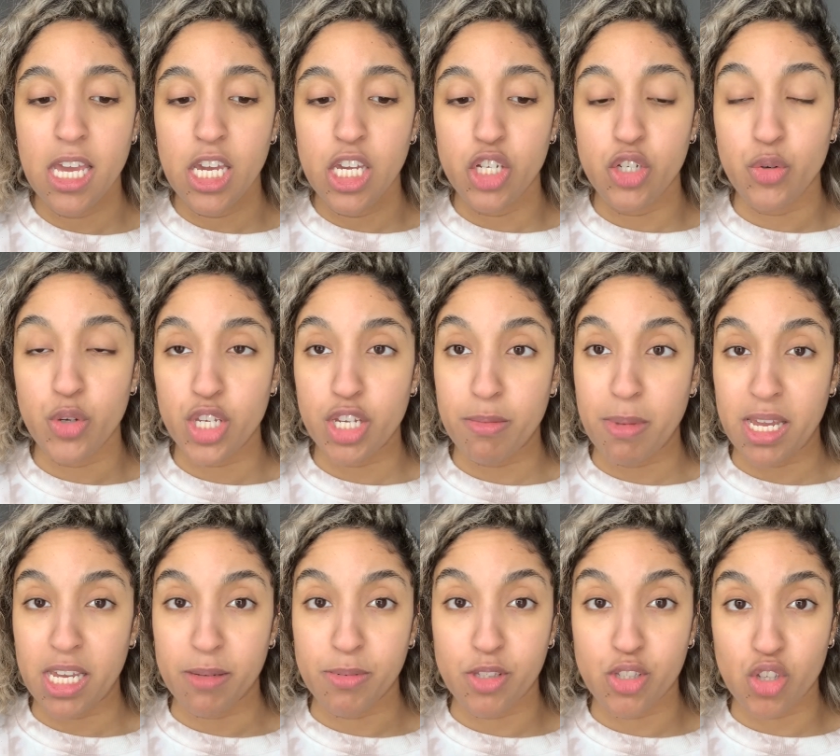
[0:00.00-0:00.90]
doing your
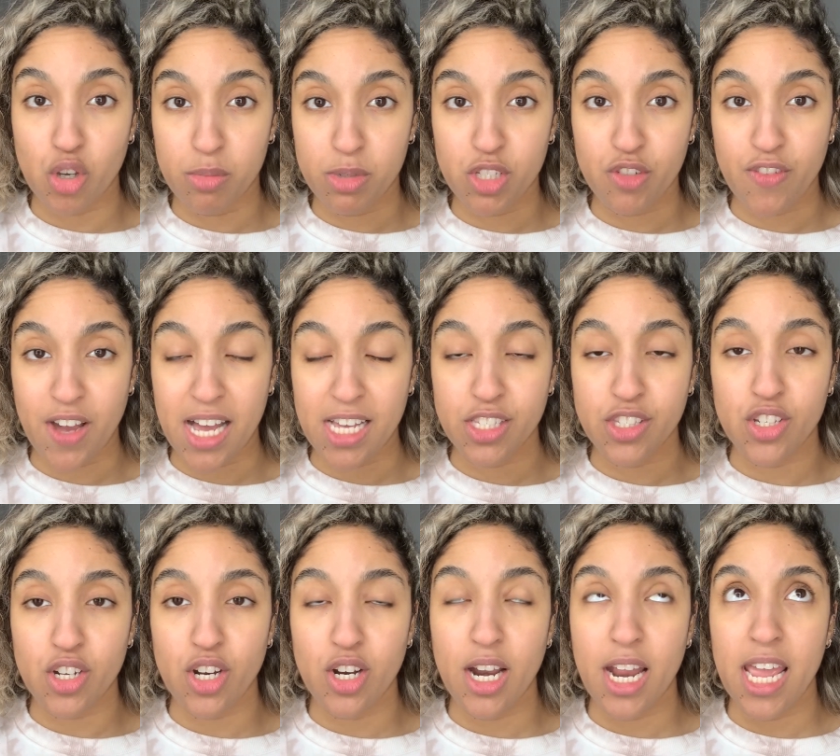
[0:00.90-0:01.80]
makeup so much
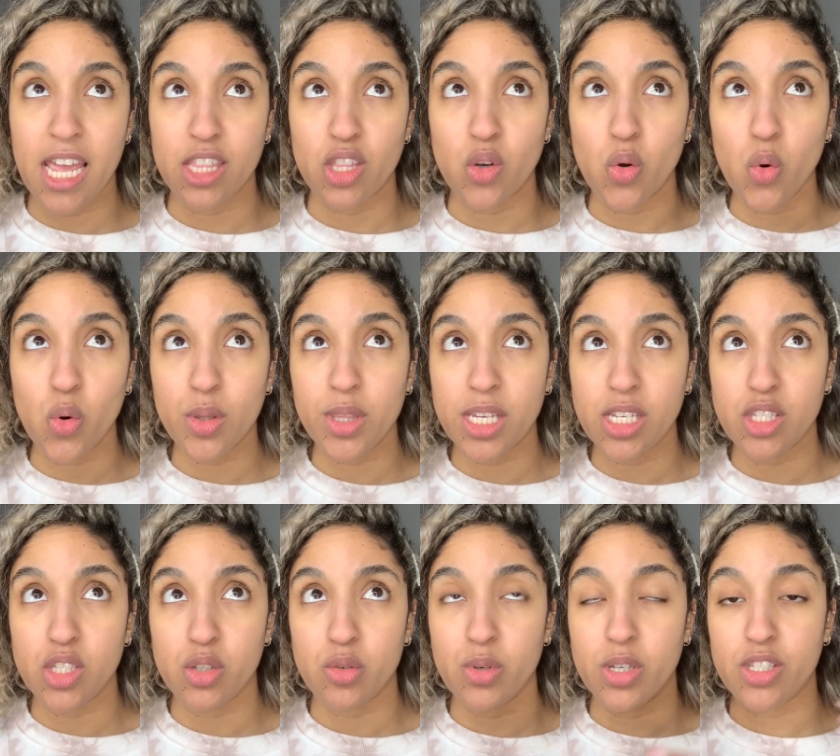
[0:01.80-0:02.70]
faster. And the cool thing
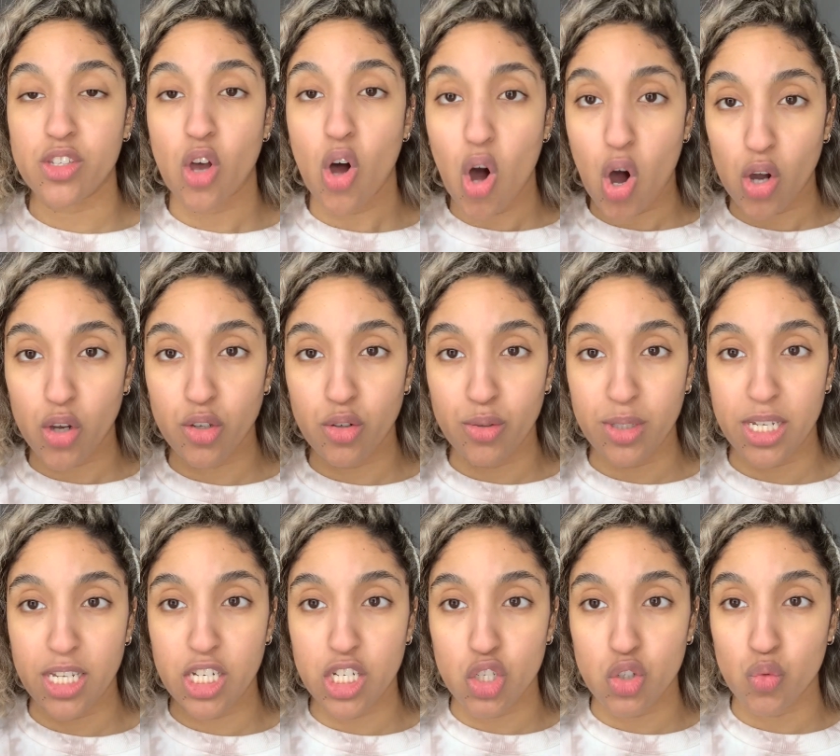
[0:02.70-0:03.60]
too is all you
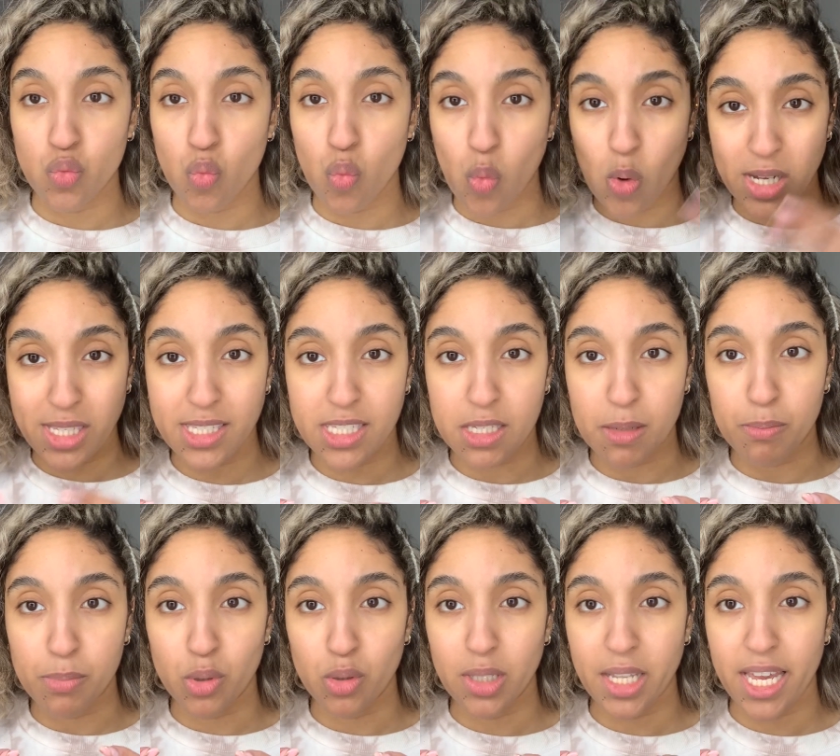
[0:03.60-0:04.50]
need is one
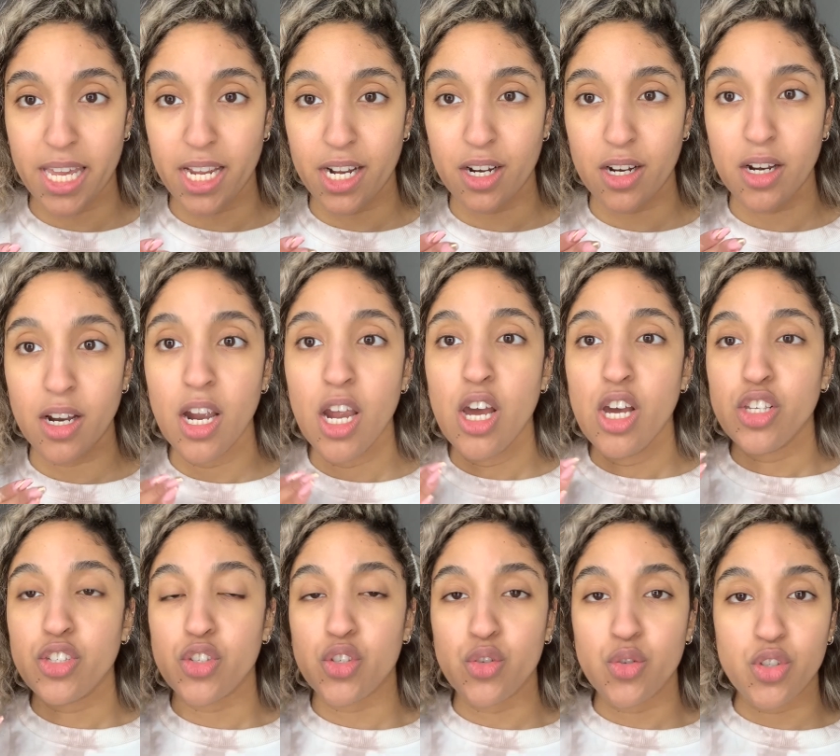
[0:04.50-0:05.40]
simple layer.
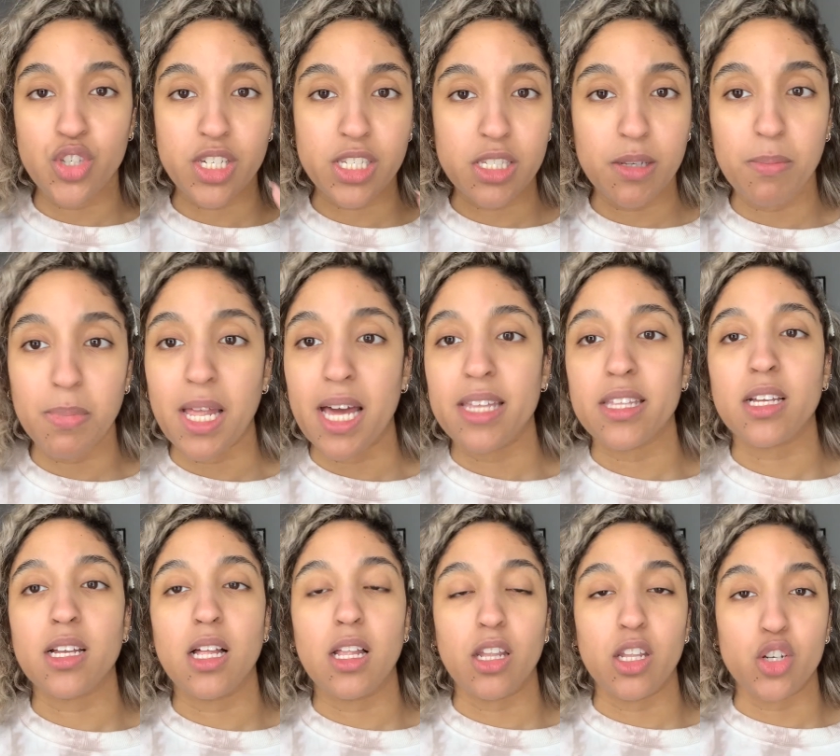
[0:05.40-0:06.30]
So you just apply the
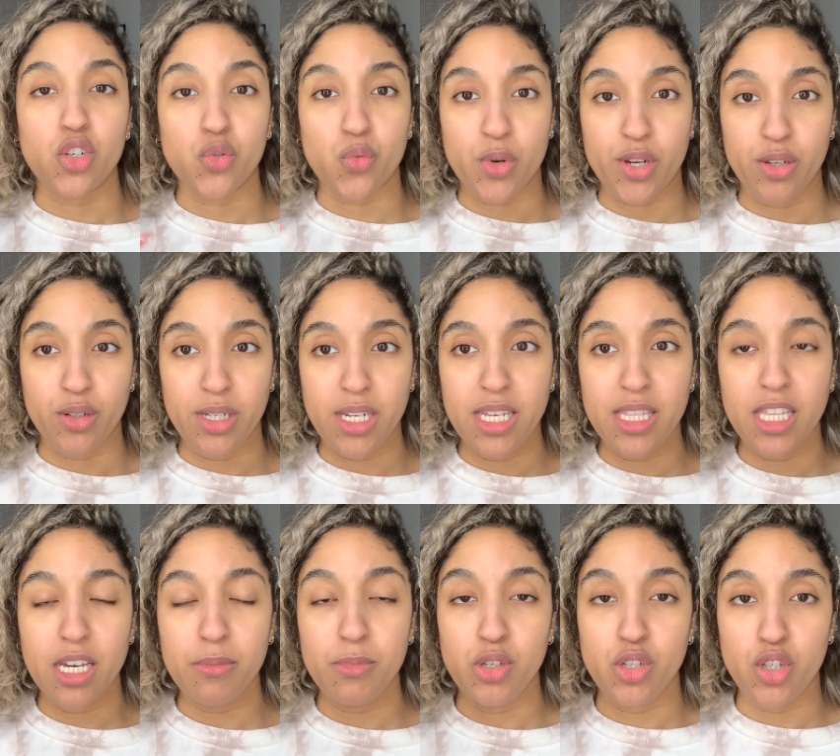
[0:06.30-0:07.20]
colors where you need
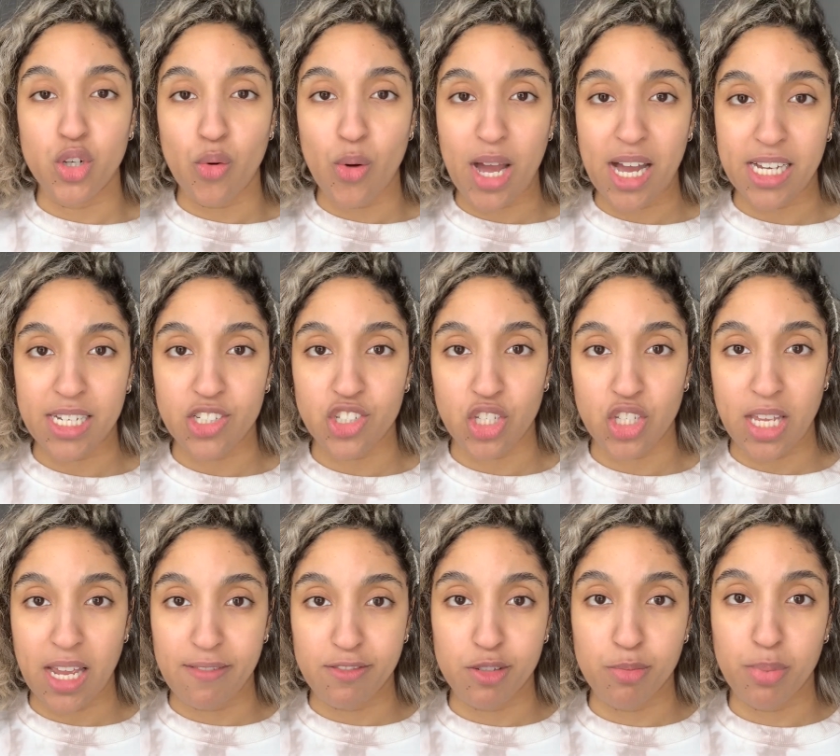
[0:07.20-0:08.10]
them. You don't actually
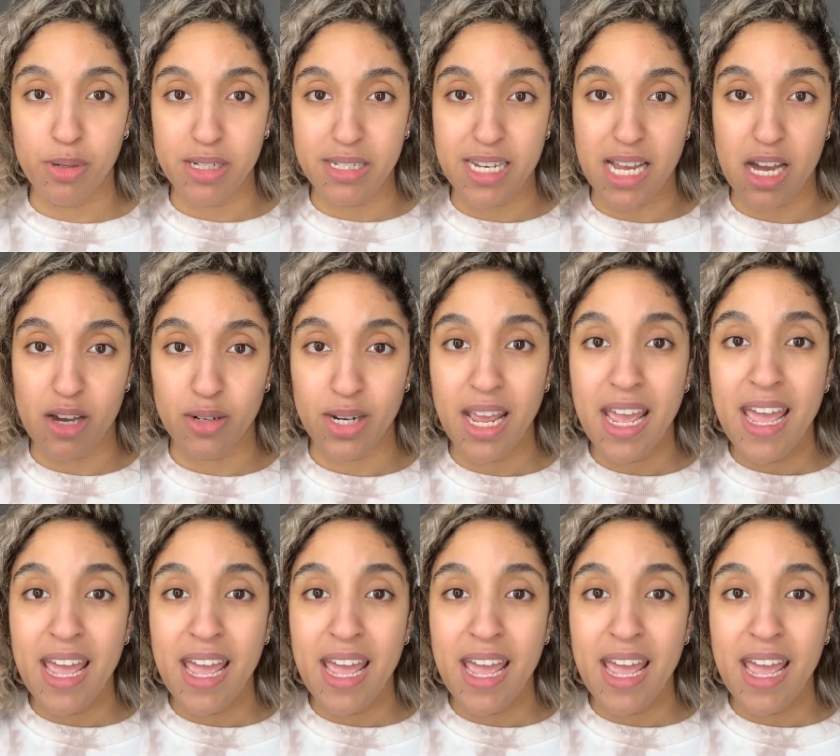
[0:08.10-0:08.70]
have to put down